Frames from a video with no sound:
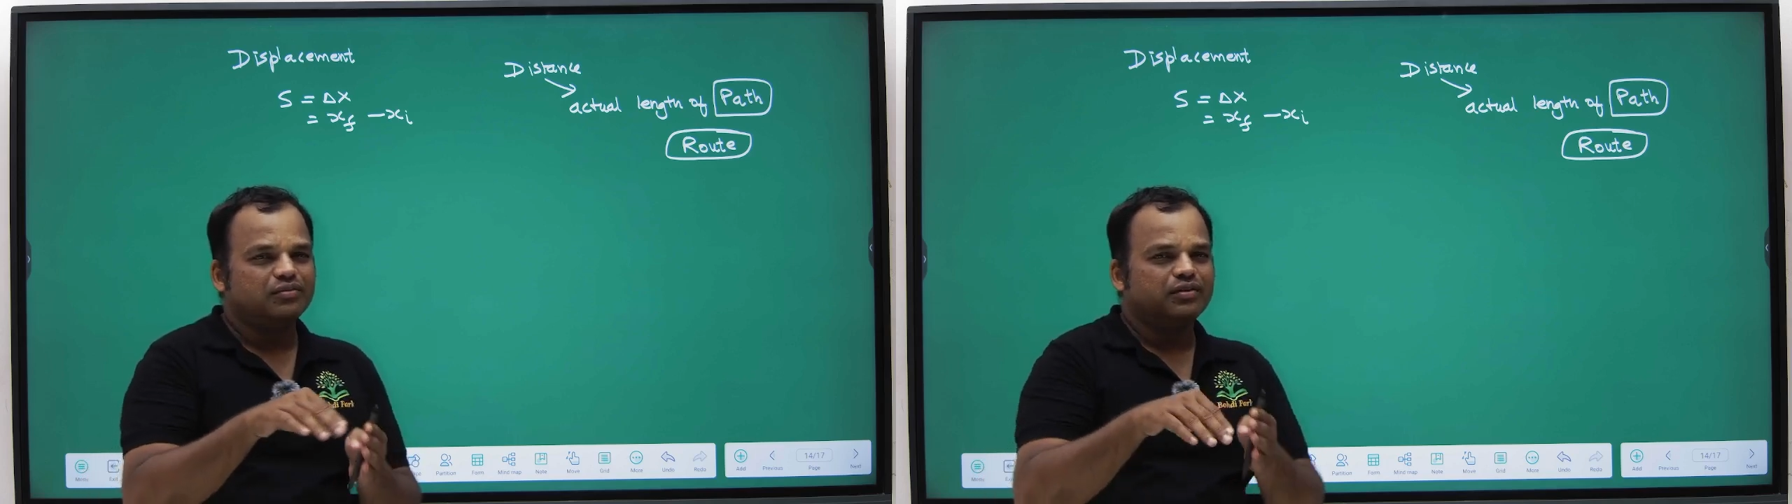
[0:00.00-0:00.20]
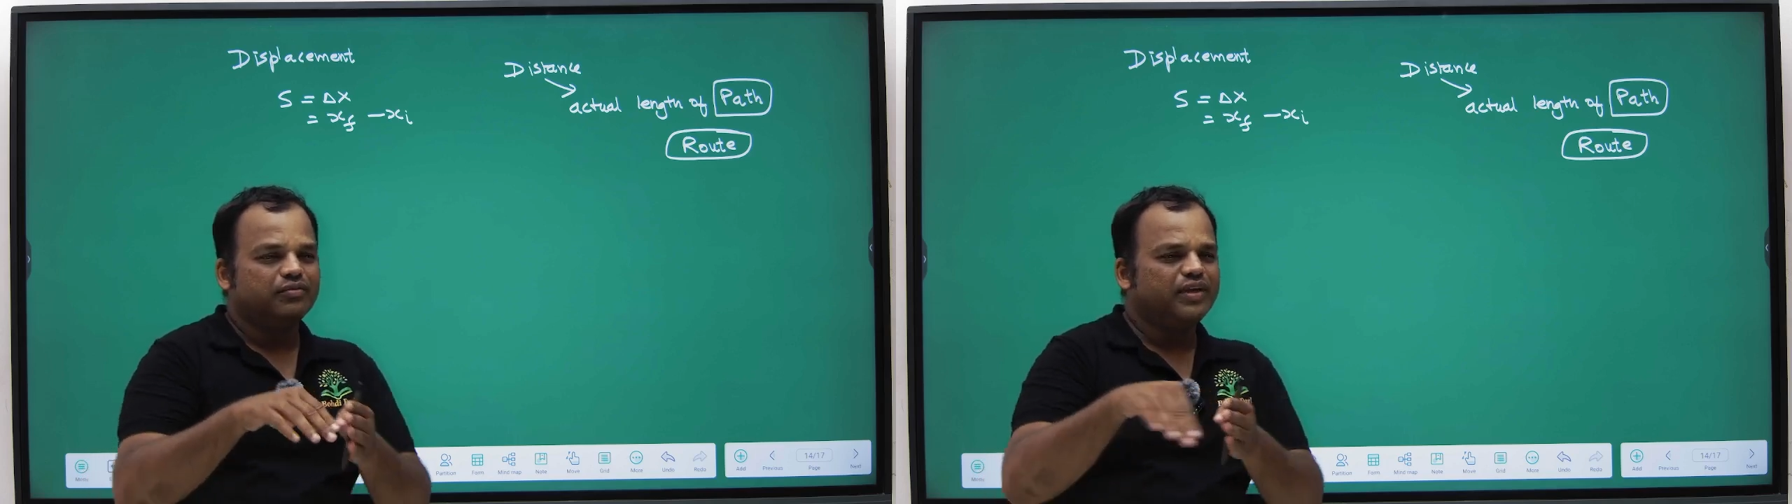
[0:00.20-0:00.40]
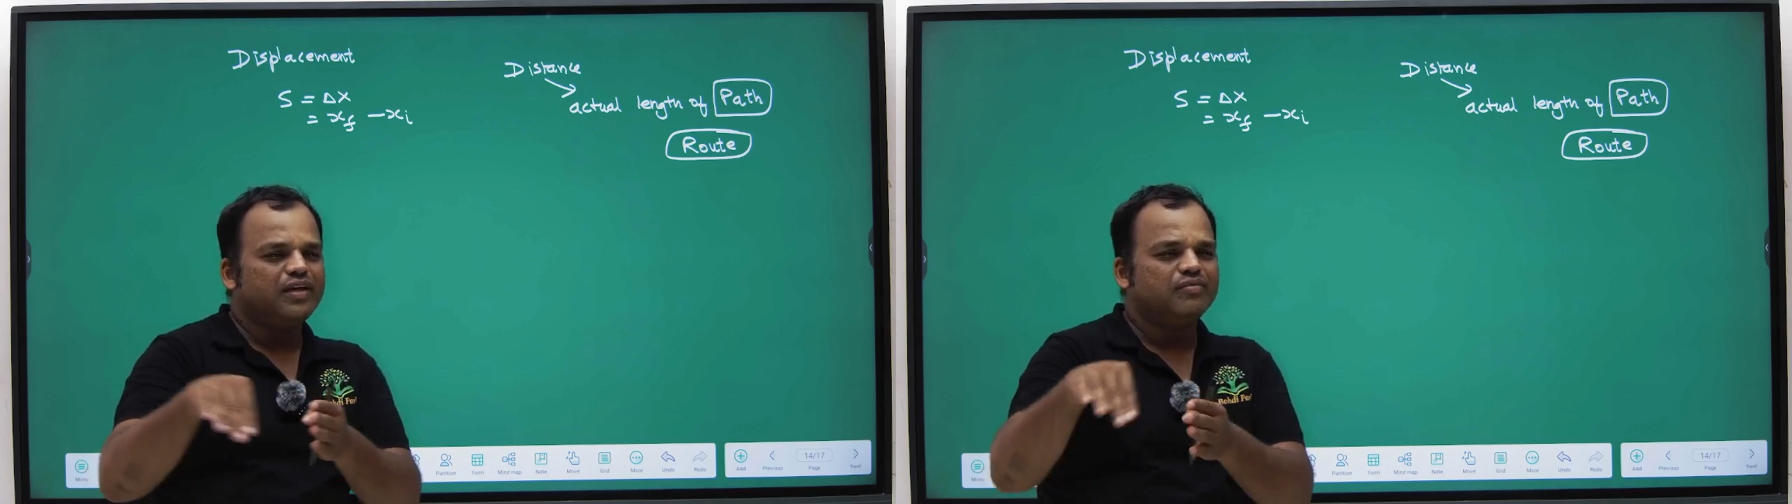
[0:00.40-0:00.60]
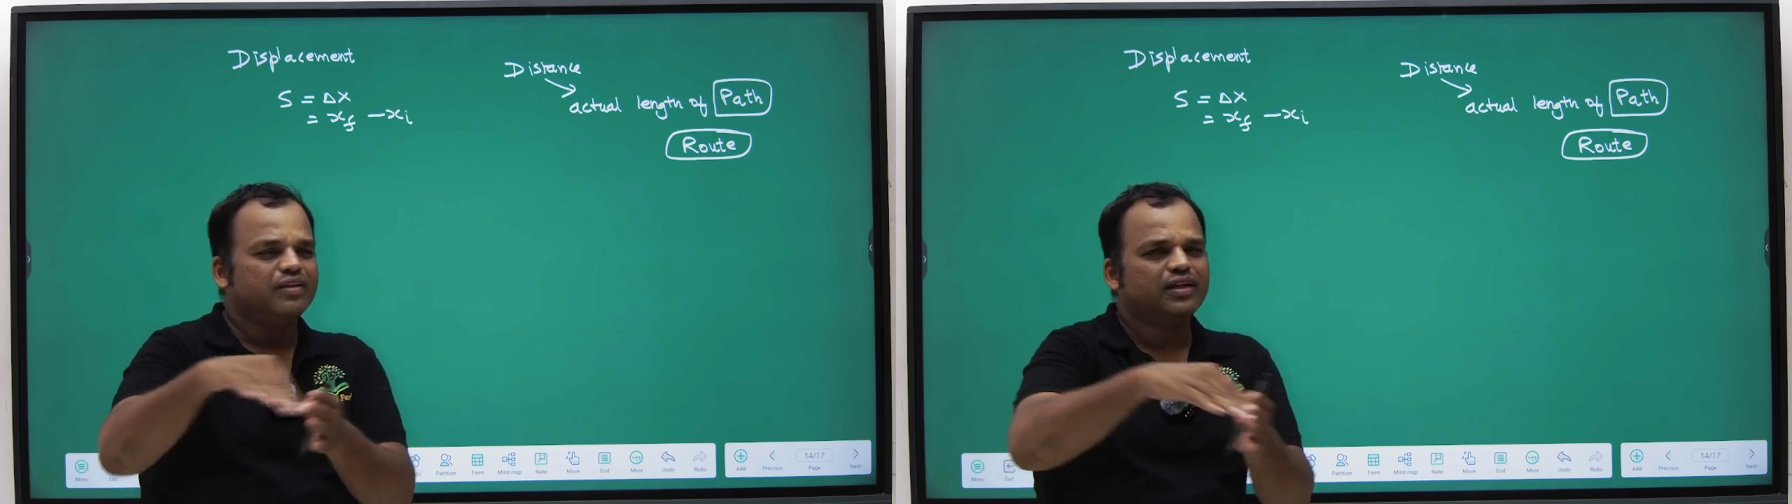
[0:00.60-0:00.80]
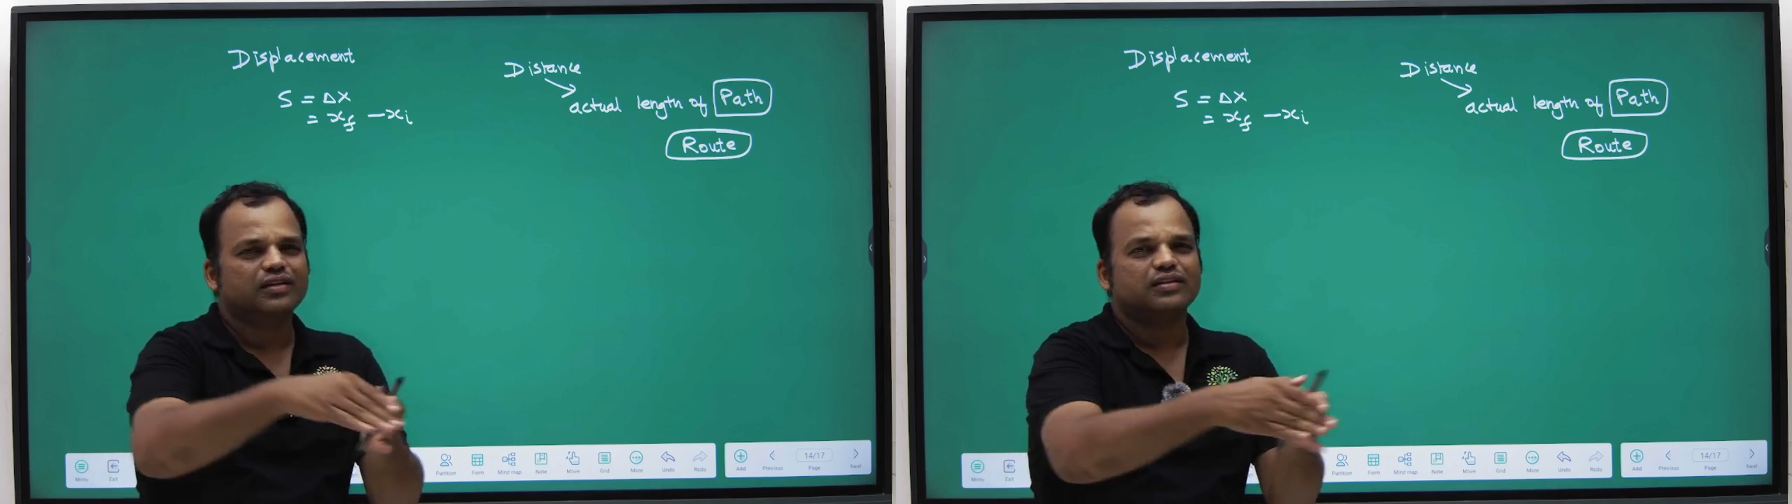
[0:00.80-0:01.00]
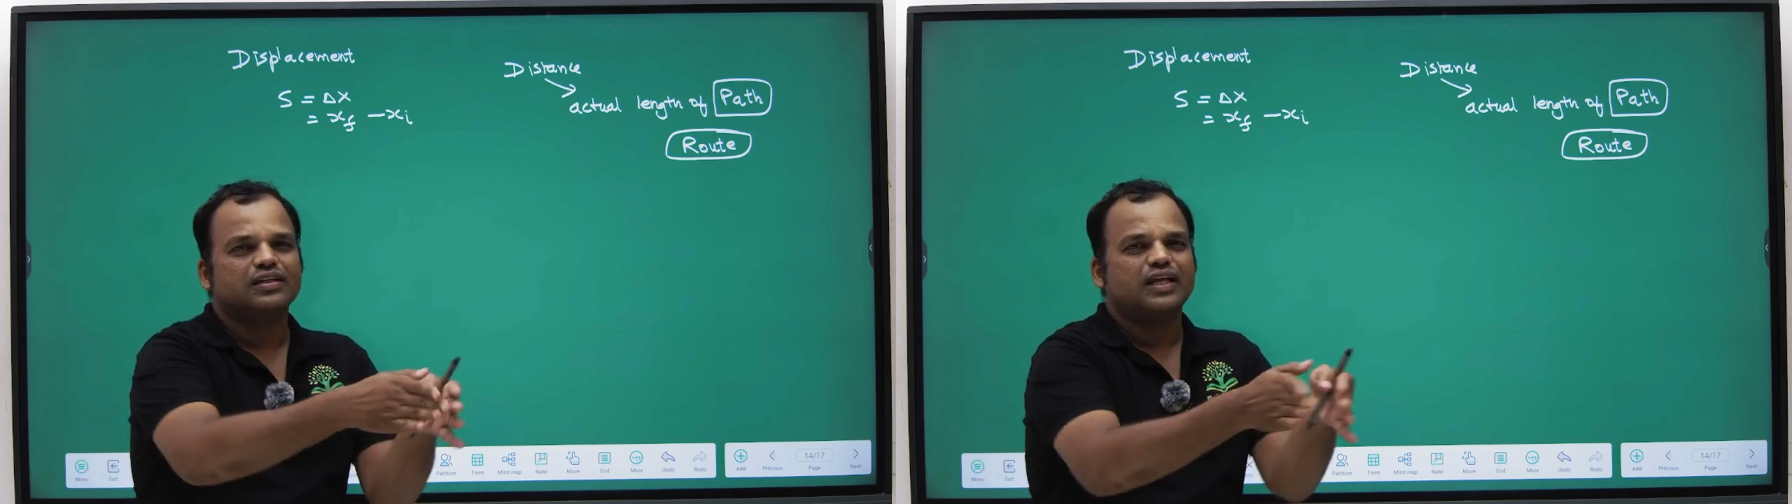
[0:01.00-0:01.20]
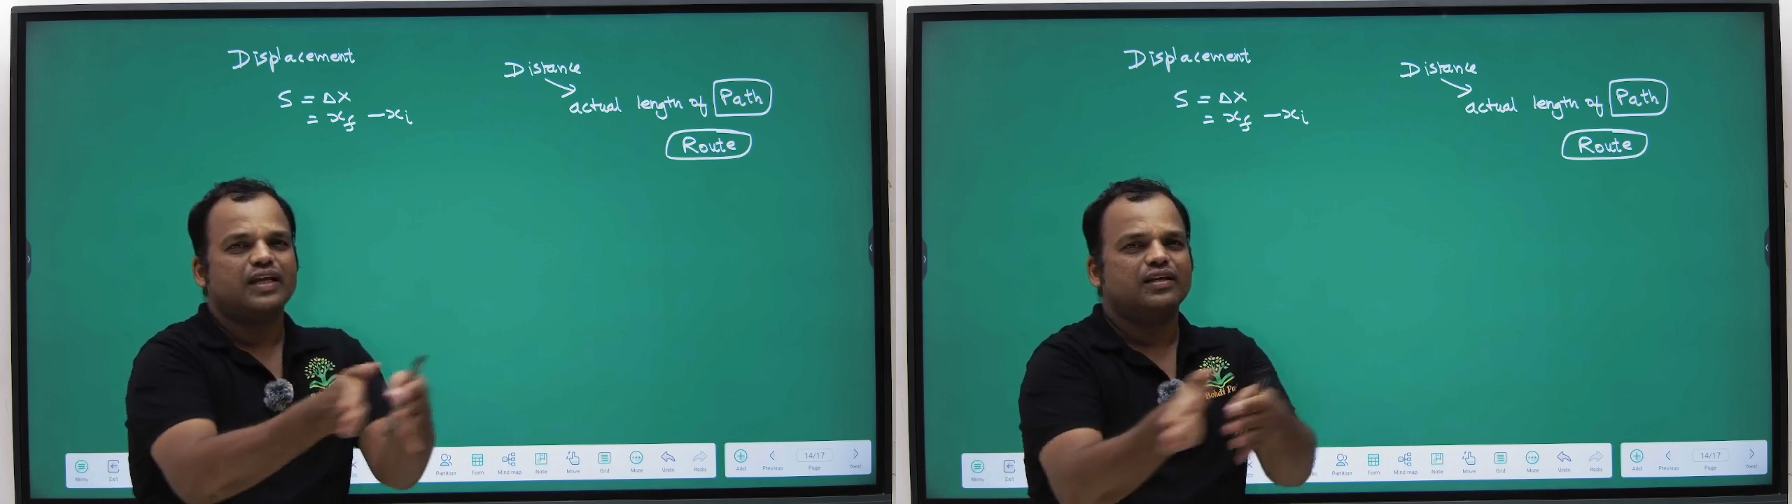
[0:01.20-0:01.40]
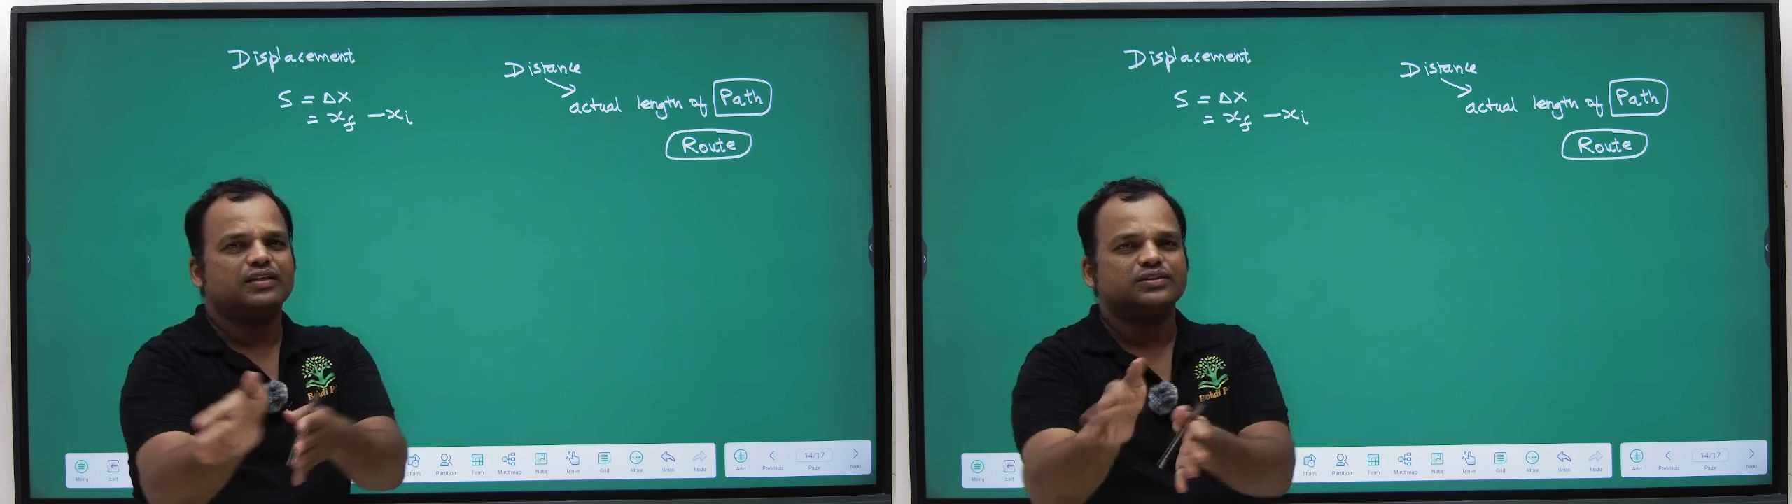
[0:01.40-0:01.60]
where the
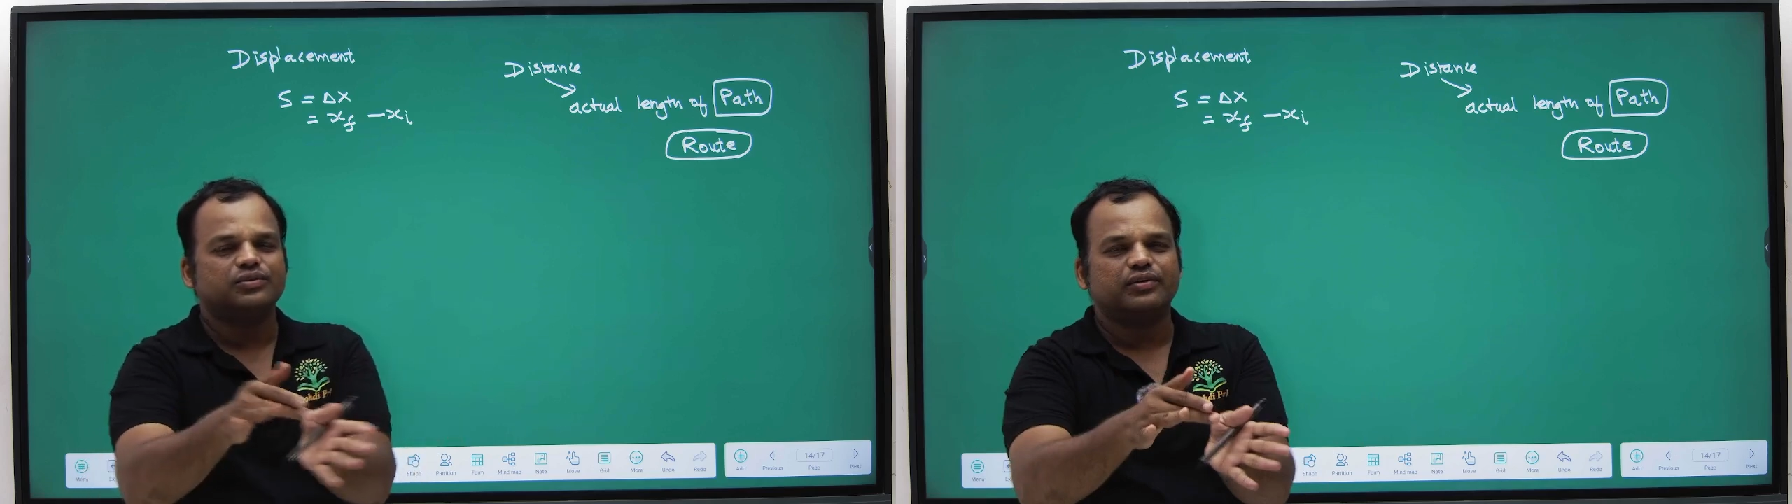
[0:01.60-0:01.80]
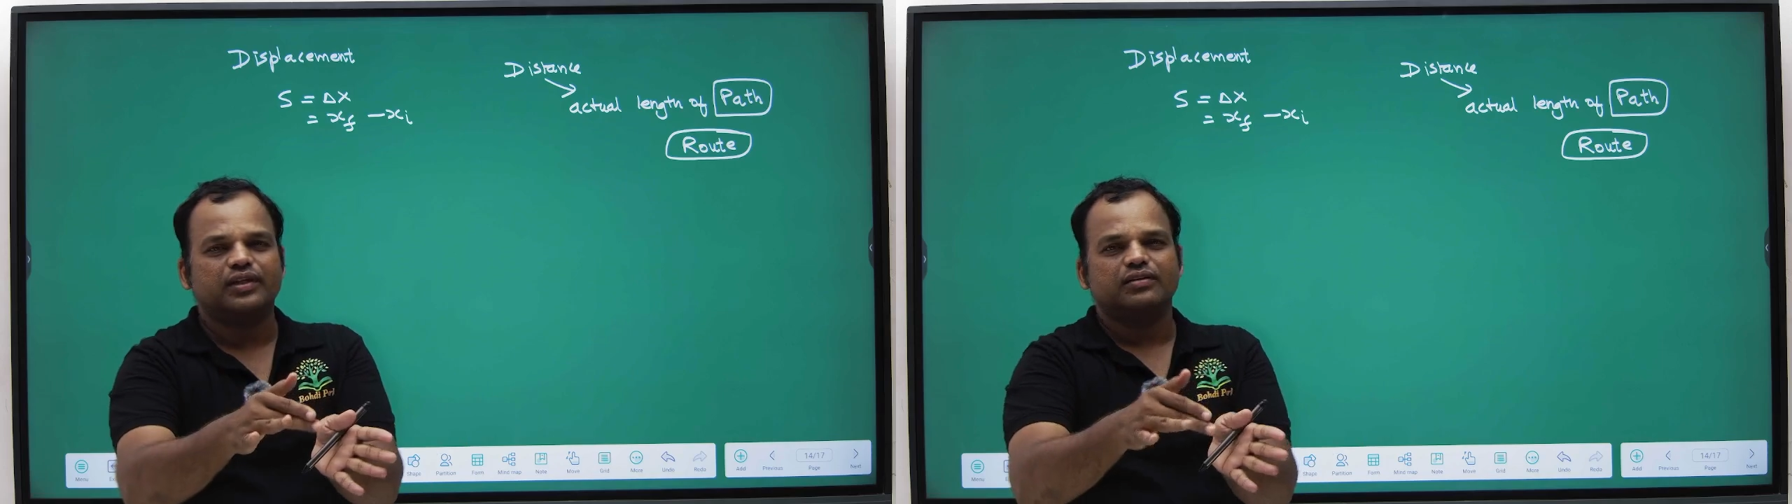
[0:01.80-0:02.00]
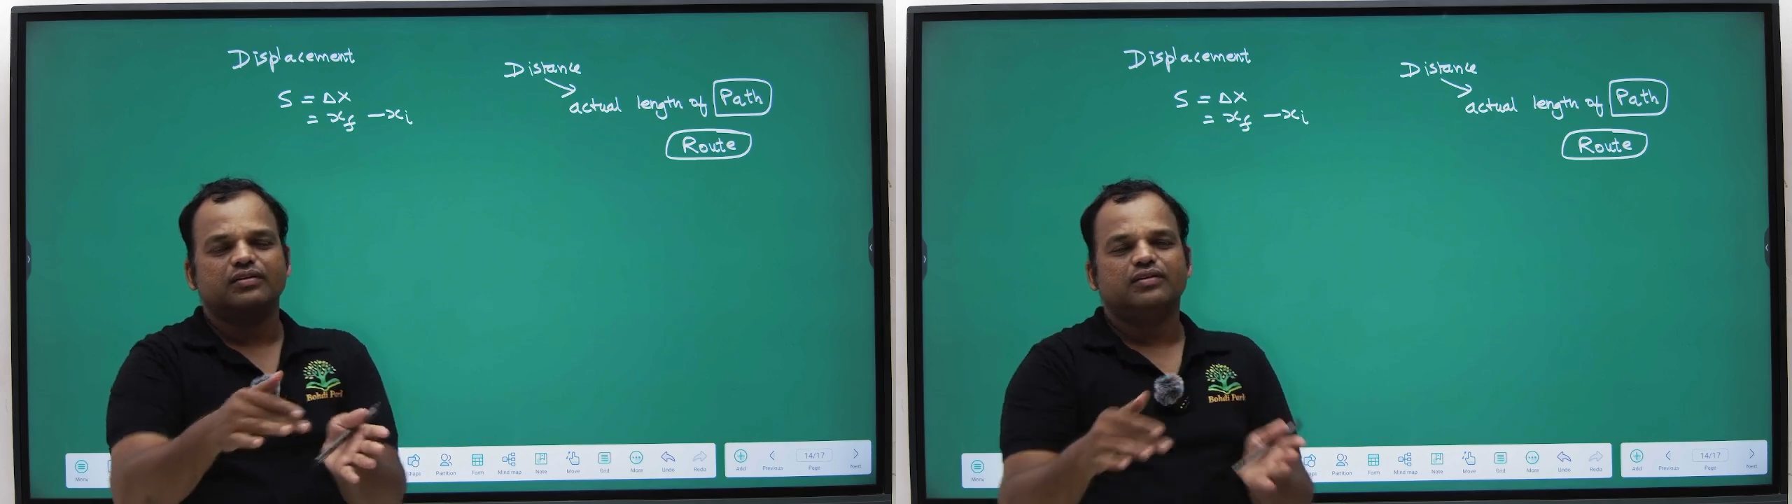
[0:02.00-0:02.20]
tiger is going